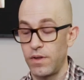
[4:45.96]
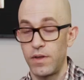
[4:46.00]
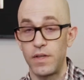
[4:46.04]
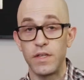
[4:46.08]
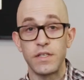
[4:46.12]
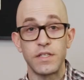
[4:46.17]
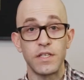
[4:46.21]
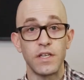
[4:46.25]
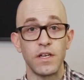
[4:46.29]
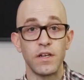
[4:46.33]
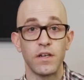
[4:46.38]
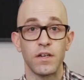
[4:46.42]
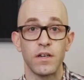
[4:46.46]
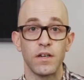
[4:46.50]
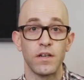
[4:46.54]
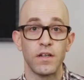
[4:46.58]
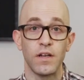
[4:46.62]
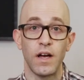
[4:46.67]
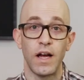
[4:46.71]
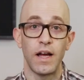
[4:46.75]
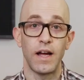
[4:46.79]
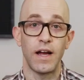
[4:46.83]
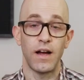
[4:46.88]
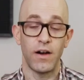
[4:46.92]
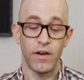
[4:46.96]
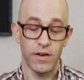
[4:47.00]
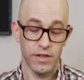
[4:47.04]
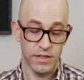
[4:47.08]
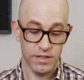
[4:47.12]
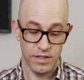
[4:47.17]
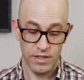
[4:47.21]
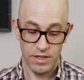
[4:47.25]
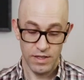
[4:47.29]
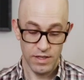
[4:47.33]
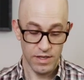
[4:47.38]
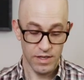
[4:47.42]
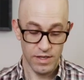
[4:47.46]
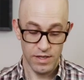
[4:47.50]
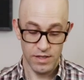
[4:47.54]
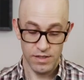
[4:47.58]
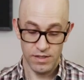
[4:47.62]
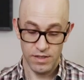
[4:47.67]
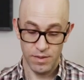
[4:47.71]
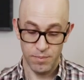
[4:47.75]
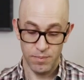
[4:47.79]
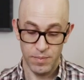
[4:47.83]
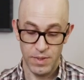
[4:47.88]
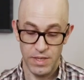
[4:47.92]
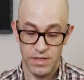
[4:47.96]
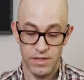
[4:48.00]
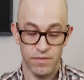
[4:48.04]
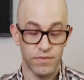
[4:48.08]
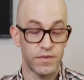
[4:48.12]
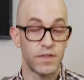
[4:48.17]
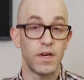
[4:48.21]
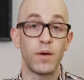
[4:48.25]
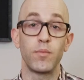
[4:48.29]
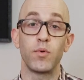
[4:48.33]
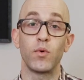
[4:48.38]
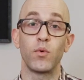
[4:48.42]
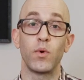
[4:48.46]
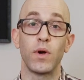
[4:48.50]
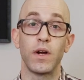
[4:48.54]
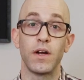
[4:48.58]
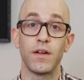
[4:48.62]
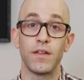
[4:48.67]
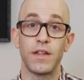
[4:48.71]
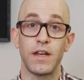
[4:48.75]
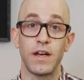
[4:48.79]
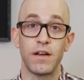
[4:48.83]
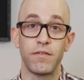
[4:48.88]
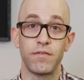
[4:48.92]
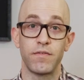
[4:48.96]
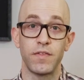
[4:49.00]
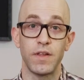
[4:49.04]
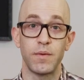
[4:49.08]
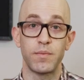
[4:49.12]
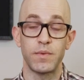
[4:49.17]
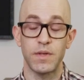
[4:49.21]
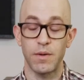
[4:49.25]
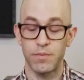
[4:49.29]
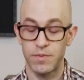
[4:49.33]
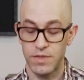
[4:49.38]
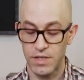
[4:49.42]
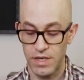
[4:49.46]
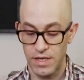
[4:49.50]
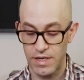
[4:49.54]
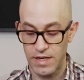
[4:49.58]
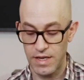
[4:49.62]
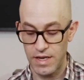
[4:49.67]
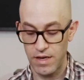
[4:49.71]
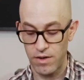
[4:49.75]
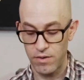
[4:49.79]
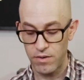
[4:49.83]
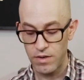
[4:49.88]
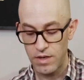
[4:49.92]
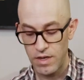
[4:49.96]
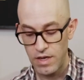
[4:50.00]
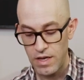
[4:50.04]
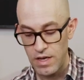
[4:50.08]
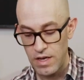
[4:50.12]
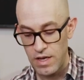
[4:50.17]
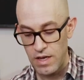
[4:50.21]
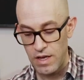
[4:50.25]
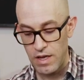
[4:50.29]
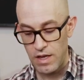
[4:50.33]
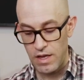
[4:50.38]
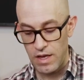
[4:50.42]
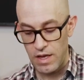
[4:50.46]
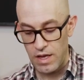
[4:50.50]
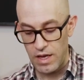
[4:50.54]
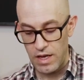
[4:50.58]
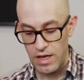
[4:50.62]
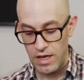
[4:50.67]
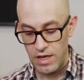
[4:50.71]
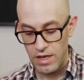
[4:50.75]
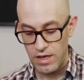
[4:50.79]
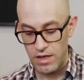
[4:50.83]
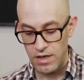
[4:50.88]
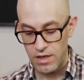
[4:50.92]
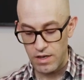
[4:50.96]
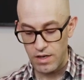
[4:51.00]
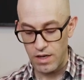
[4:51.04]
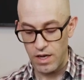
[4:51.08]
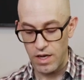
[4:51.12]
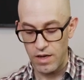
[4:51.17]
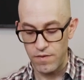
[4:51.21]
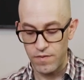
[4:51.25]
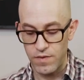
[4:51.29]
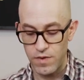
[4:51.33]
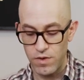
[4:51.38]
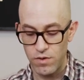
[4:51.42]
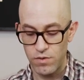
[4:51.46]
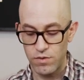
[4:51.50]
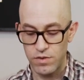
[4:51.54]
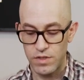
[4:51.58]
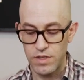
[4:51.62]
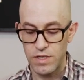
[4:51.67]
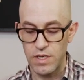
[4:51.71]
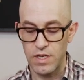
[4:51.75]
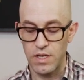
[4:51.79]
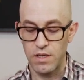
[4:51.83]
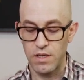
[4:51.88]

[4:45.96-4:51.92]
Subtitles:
this here, it is a piece of Tupperware that I flipped upside down, and I've used the